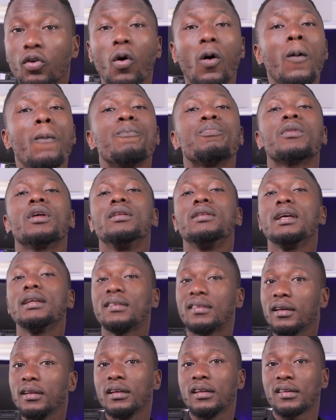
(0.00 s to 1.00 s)
So the
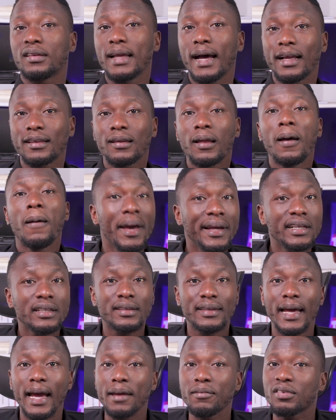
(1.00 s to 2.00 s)
thing is that many
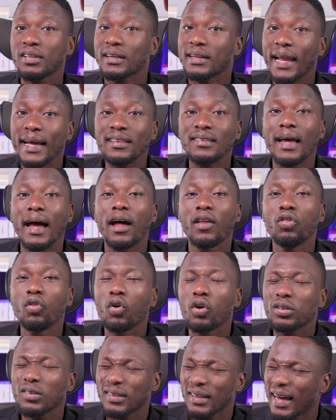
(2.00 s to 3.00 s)
times clients are
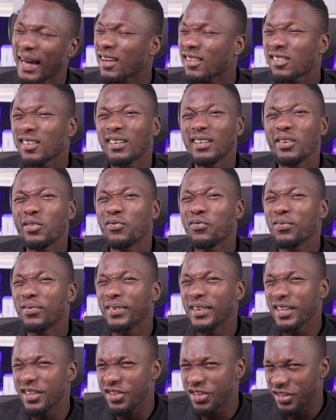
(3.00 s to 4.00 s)
not actually
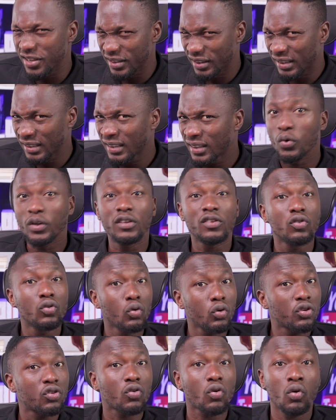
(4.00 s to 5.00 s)
rigid with
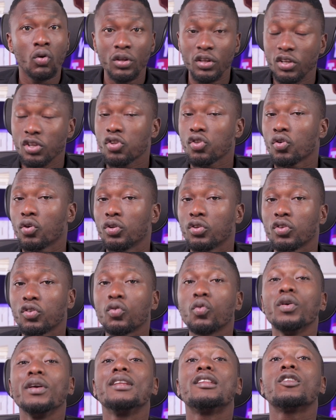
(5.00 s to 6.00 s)
those conditions.
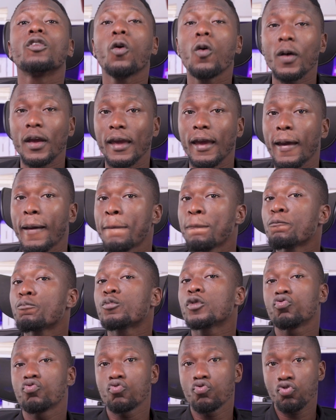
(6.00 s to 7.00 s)
So it's okay
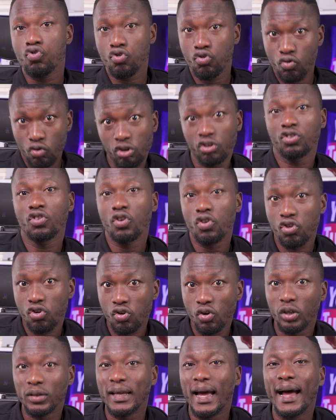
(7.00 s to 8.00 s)
to shoot your
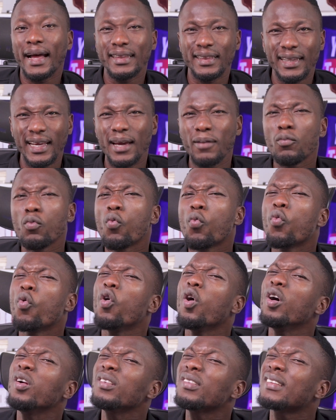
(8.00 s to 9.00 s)
shot at them
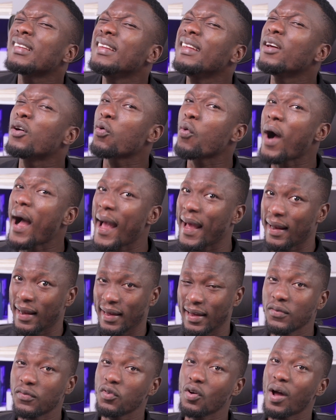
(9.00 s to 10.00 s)
once in a while
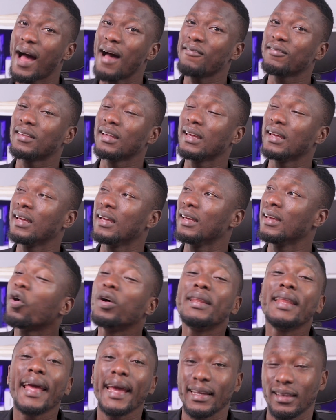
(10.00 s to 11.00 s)
if you have the
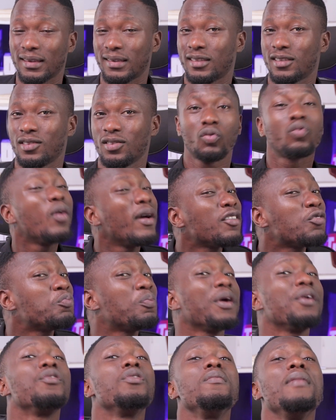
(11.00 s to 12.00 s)
connect to
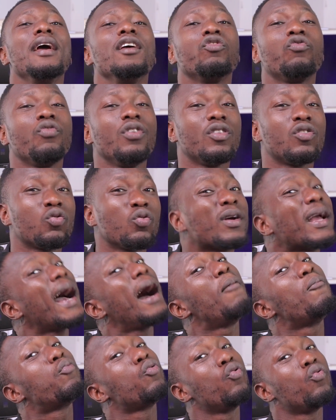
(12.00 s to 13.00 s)
experiment with, to
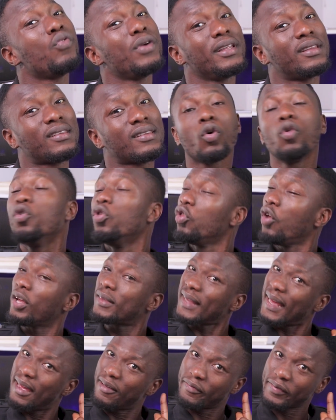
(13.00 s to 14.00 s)
gamble with. So
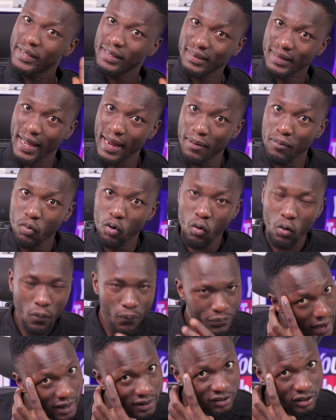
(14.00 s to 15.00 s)
not every time,
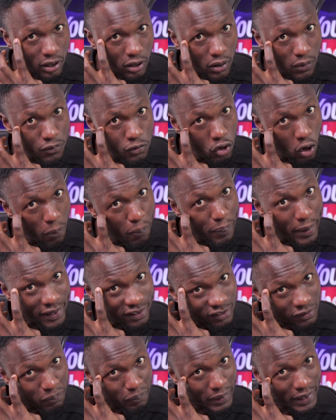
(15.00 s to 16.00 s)
as your
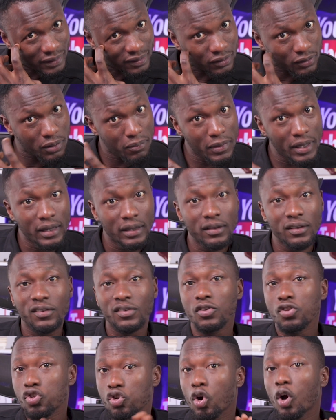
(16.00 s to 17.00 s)
best bet
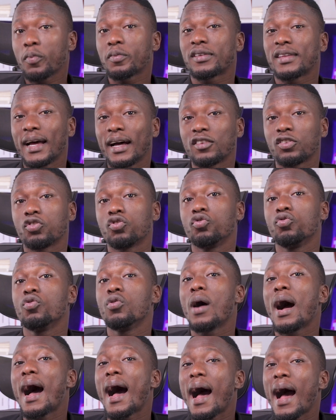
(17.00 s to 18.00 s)
remains jobs that
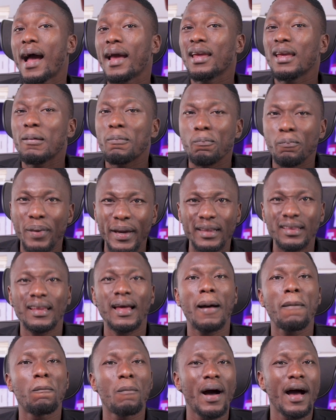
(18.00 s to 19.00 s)
you are a
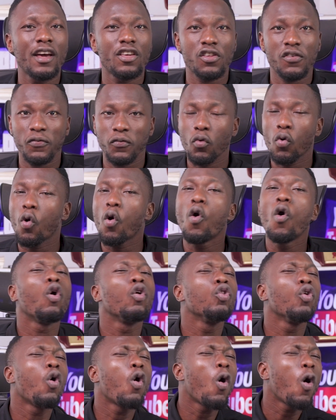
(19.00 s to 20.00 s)
better match for
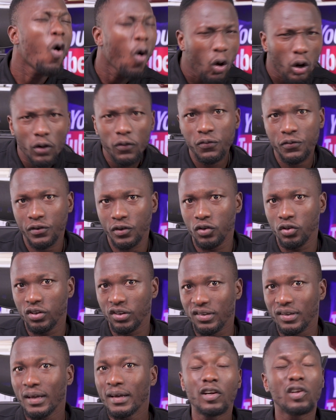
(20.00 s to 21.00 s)
on all
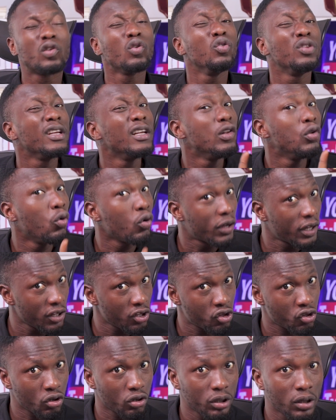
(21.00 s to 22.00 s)
fronts, including
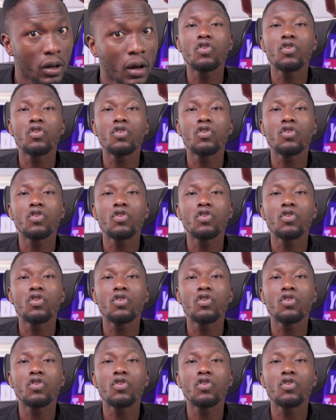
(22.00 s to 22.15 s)
location.